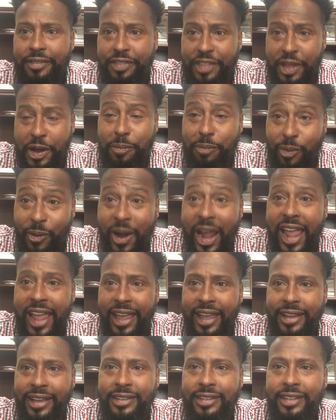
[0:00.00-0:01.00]
their
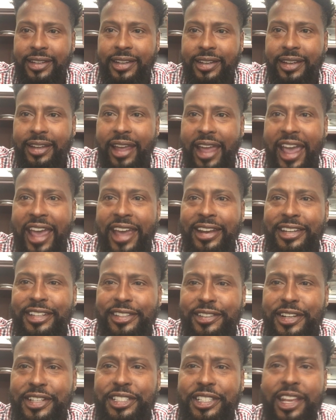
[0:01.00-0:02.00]
brand. And
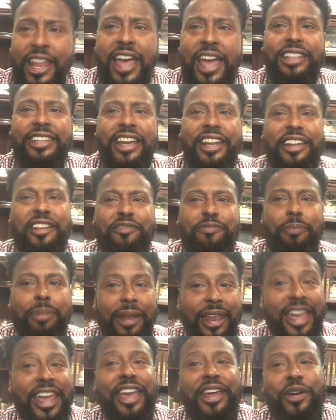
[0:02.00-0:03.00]
it looks like that it
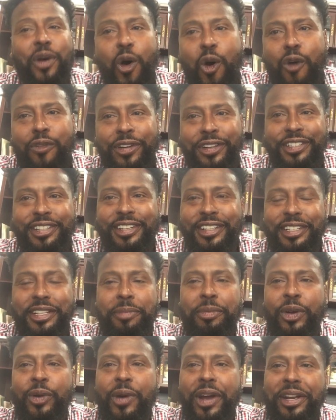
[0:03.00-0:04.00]
bled over to the
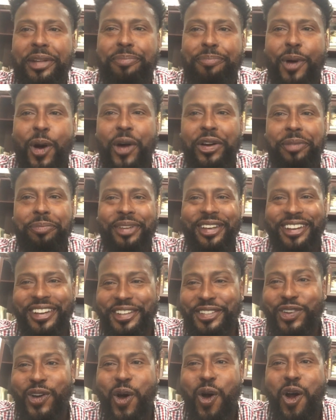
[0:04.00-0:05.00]
Democratic Party
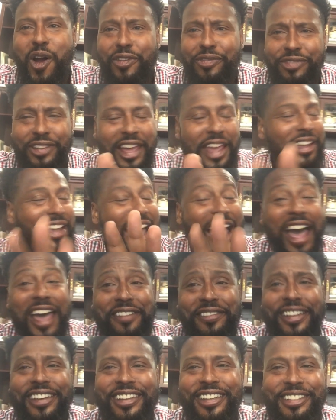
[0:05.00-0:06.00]
because Harp, like
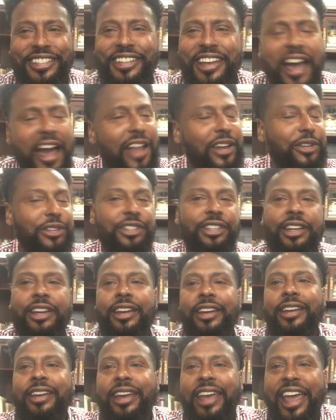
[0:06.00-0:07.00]
Ivy League scholars,
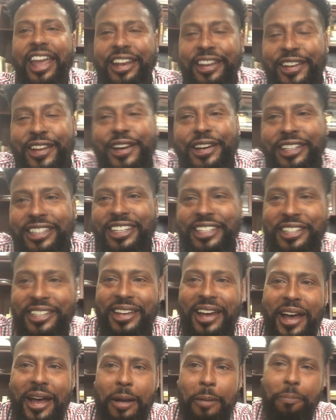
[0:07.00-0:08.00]
and look
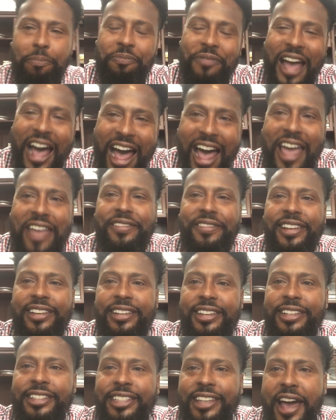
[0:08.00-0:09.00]
this up. Ivy
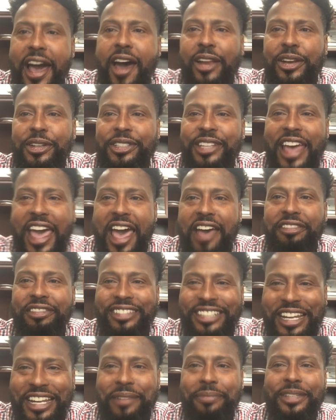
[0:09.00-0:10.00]
League scholars
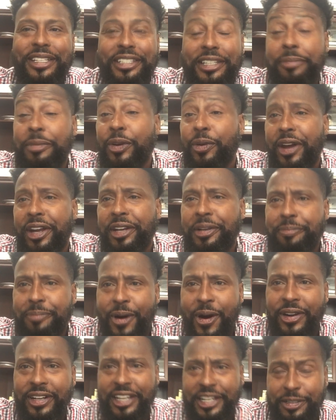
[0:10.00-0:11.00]
have deemed the Democratic
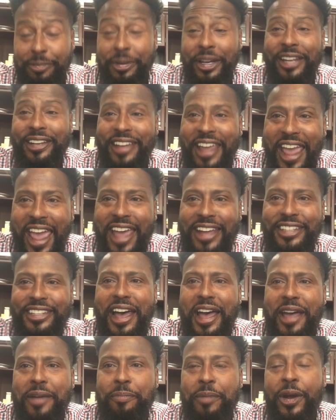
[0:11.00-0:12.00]
Party as being
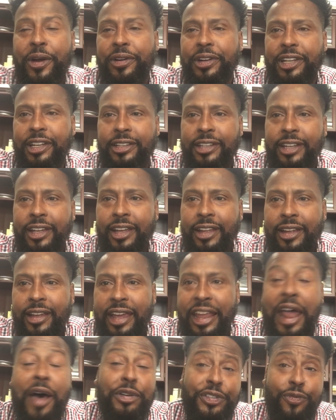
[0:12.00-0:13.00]
anti-American.
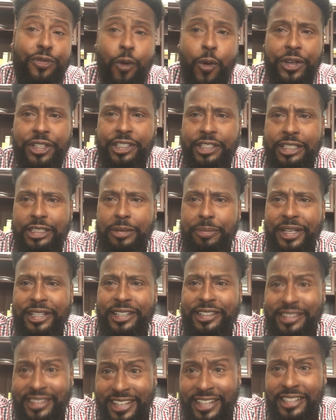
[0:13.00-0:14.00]
And I was fortunate to be in
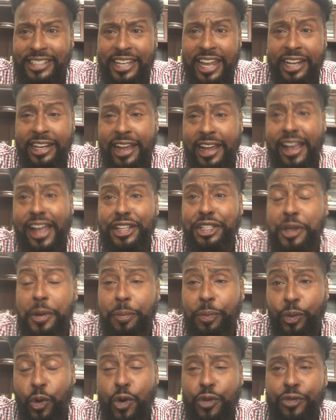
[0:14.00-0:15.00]
a think tank and I got the
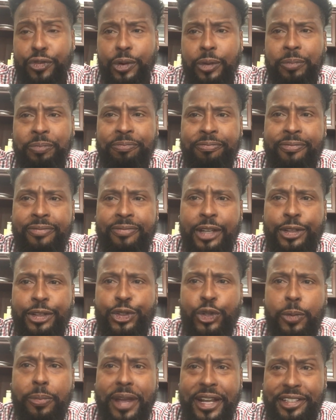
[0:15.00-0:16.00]
approval
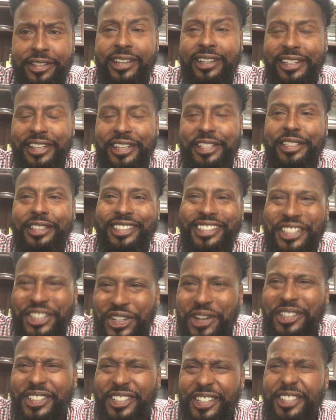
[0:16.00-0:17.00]
to basically
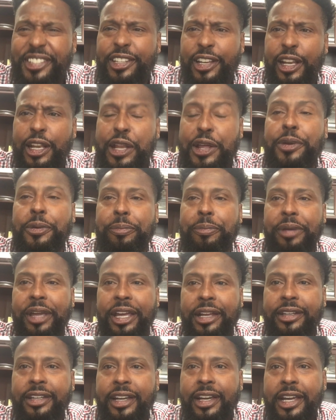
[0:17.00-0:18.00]
share just a little
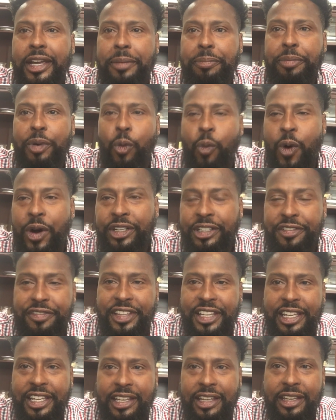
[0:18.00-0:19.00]
bit. But one of
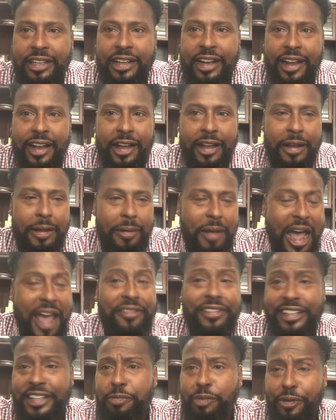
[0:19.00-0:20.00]
the uh,
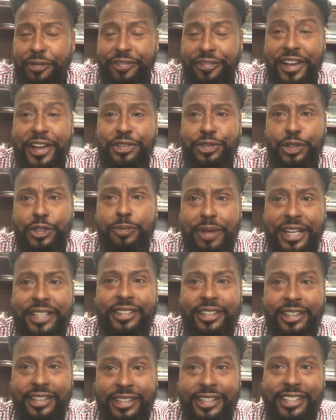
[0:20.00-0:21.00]
Ivy League professors
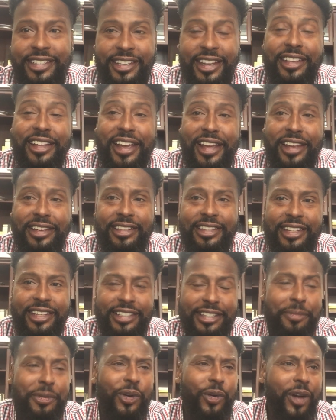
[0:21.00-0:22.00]
basically said that the
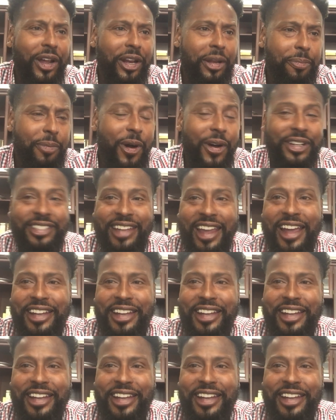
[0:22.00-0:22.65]
Democratic Party is